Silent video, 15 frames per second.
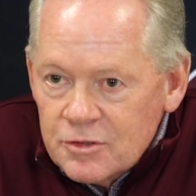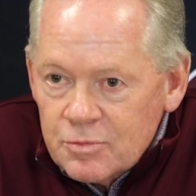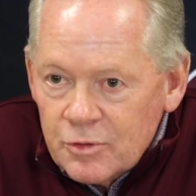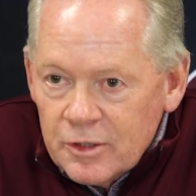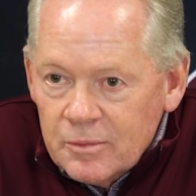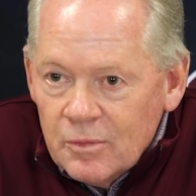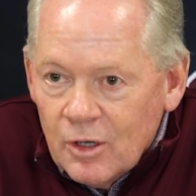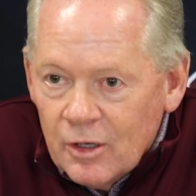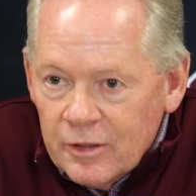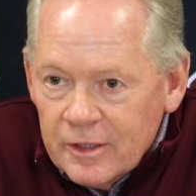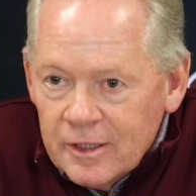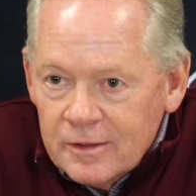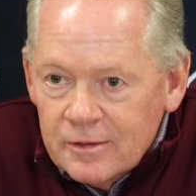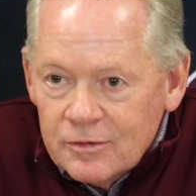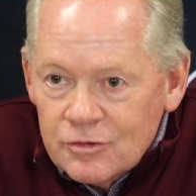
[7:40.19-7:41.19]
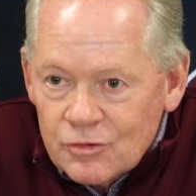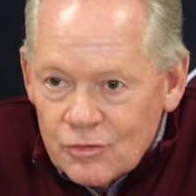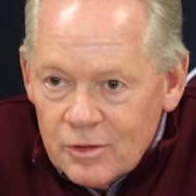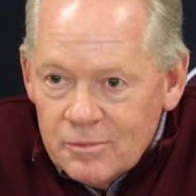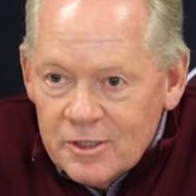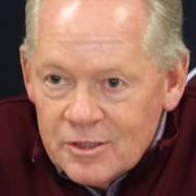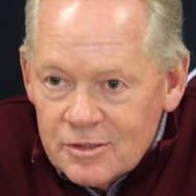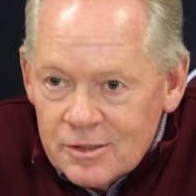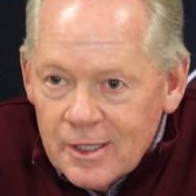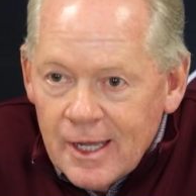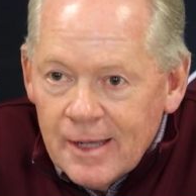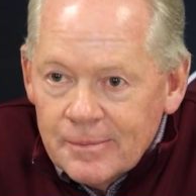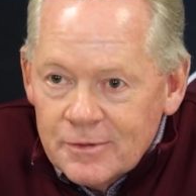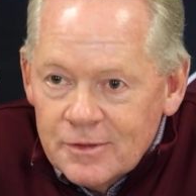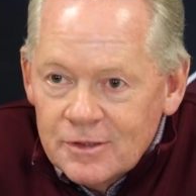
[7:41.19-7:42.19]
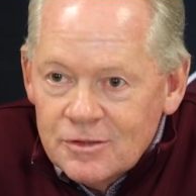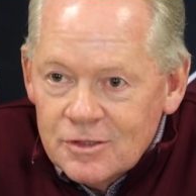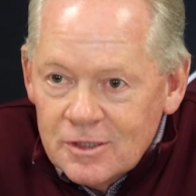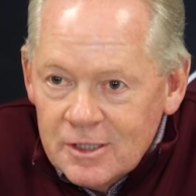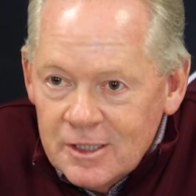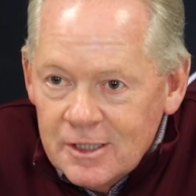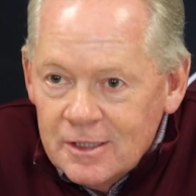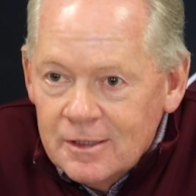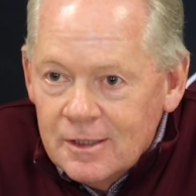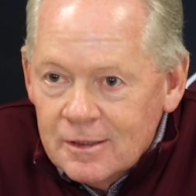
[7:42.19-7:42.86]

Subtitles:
spring ball to get the scrimmage snaps that you need,